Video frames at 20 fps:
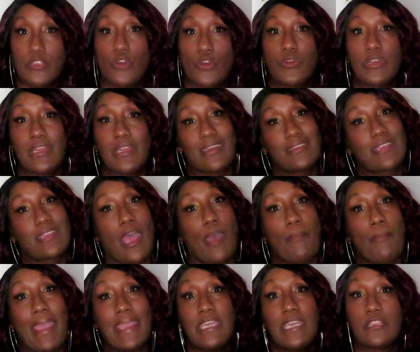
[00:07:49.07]
So the next
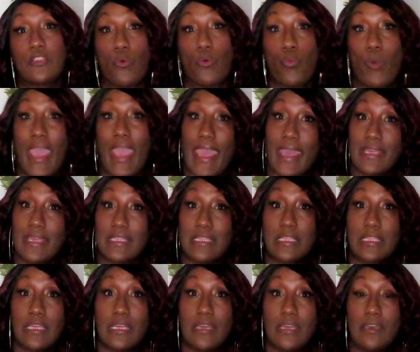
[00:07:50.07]
time I get the wax,
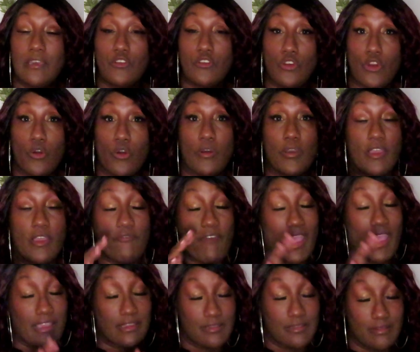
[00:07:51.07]
you know, if
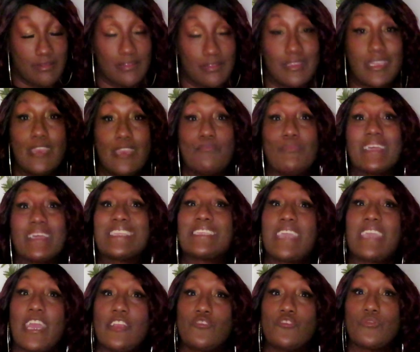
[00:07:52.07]
I keep my
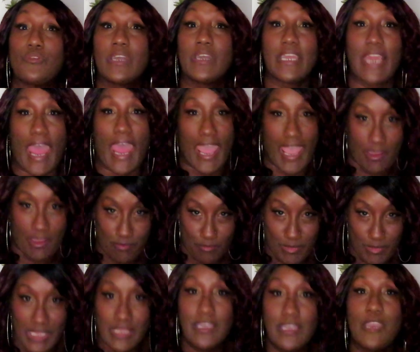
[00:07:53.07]
schedule and I
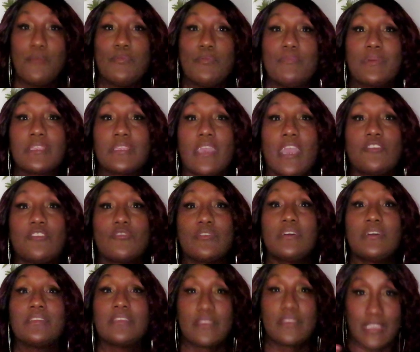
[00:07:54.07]
haven't been keeping my schedule
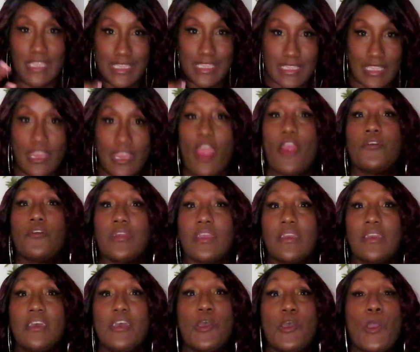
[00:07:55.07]
because sis it
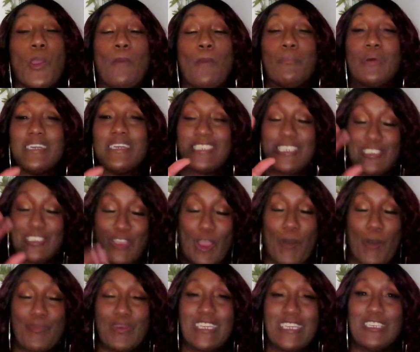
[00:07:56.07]
But she
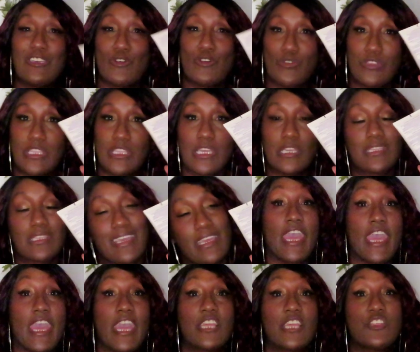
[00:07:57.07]
told me to use this
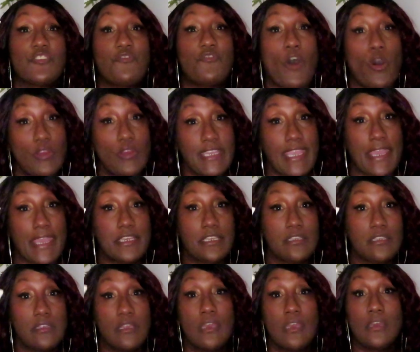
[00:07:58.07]

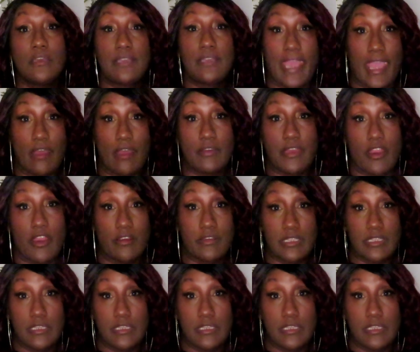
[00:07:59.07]
exfoliating down there